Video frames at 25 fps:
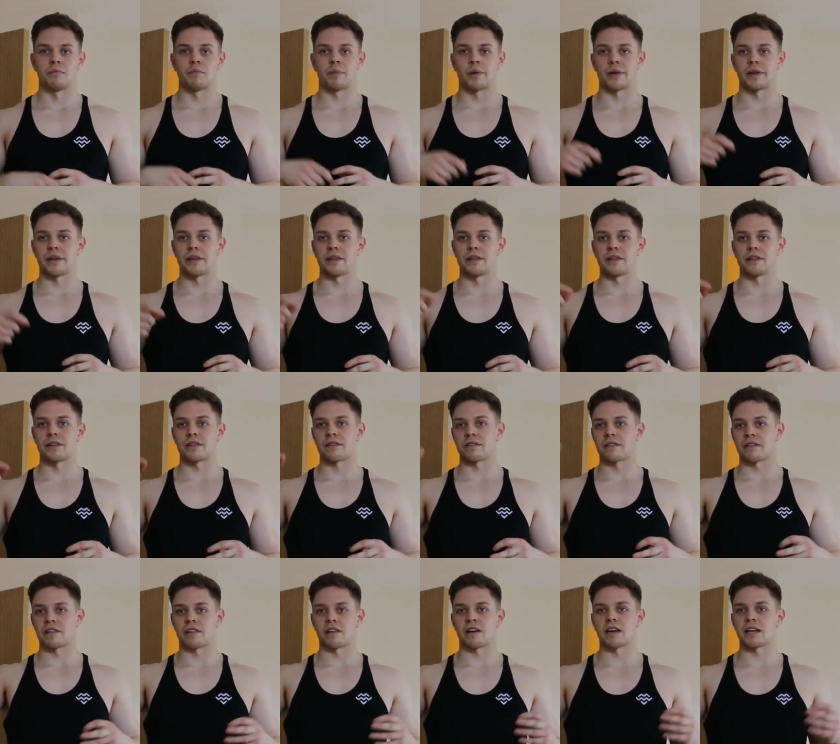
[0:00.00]

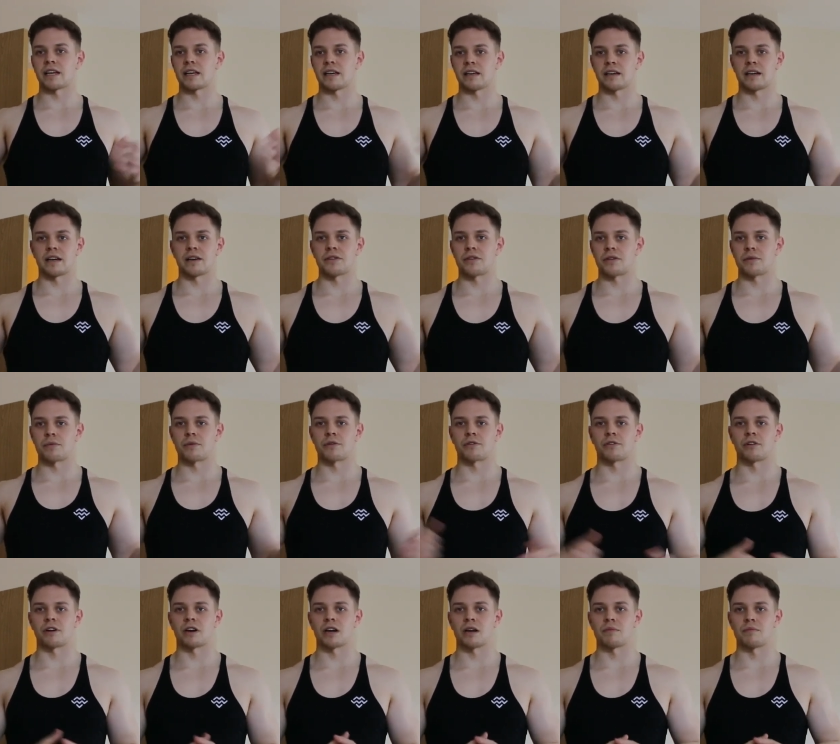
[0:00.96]
please like it and
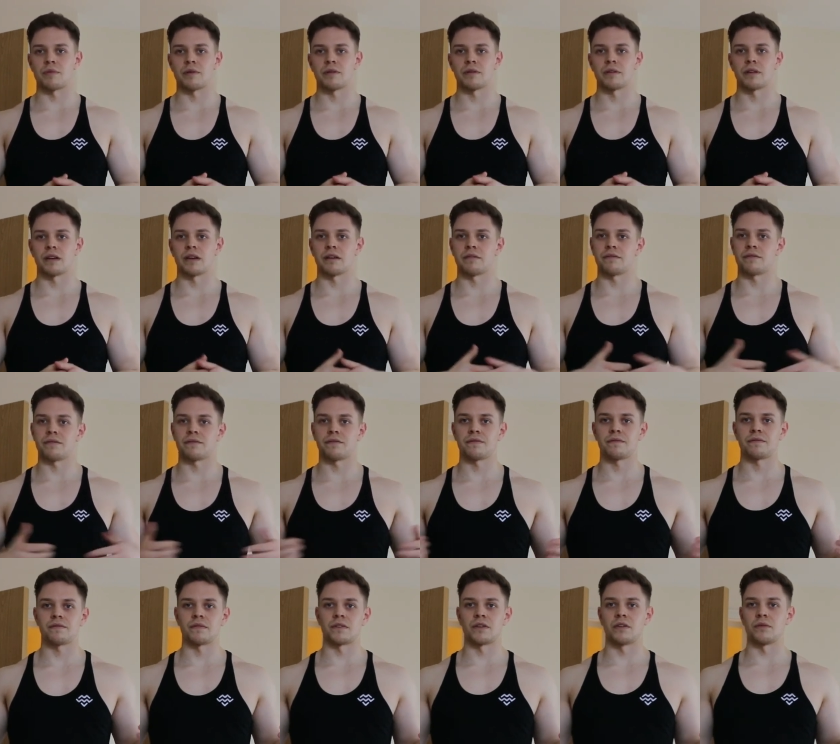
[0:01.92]
subscribe if
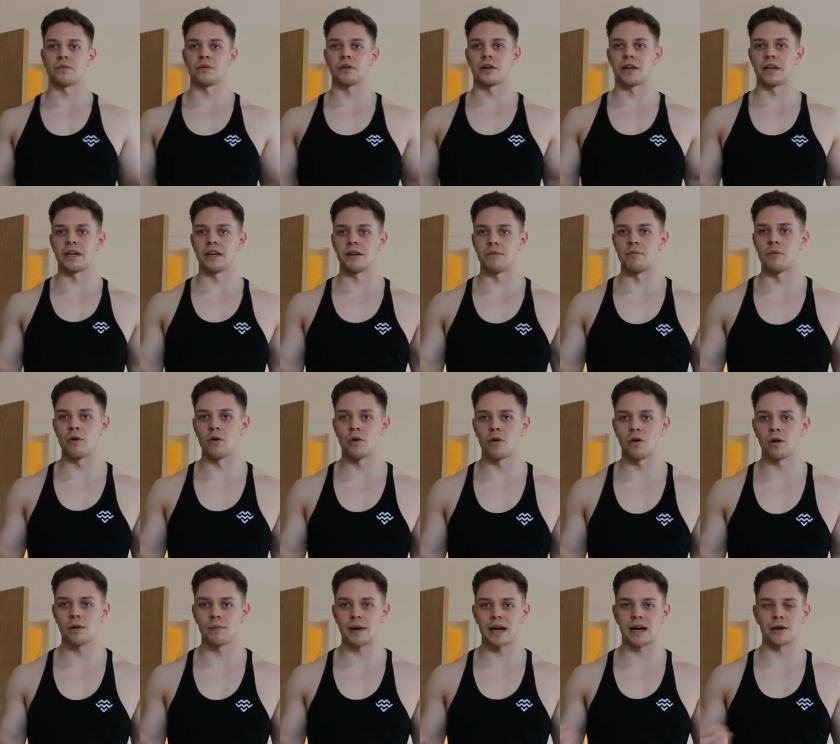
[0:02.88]
you want to hear
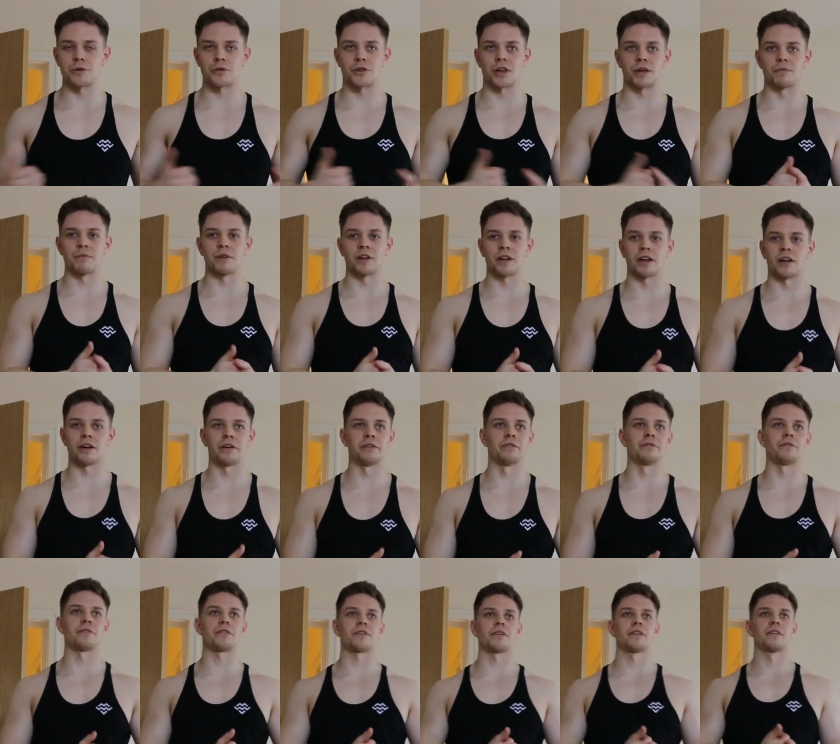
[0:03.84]
more about gym
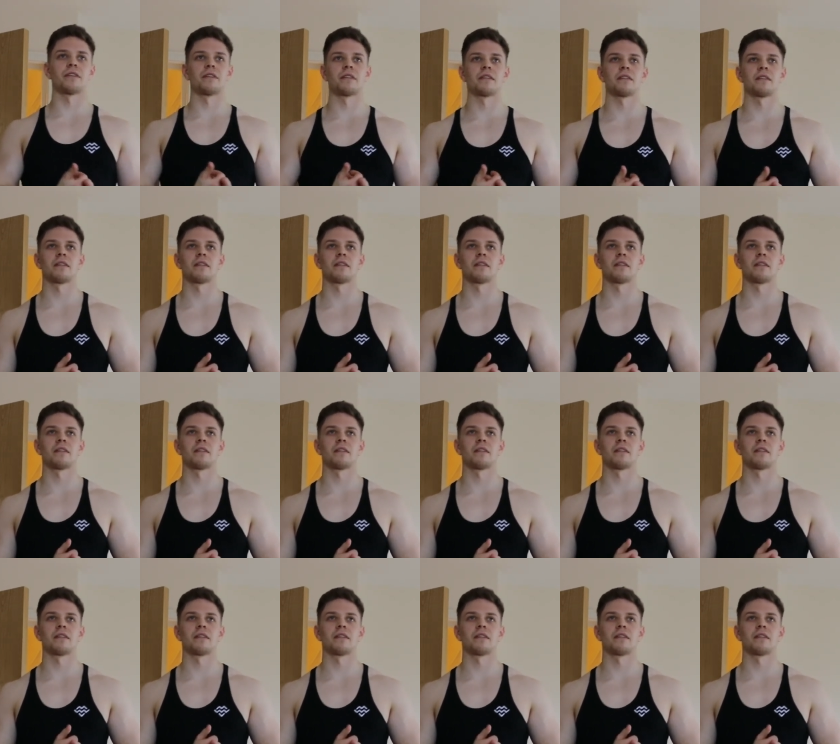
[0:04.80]
clothes.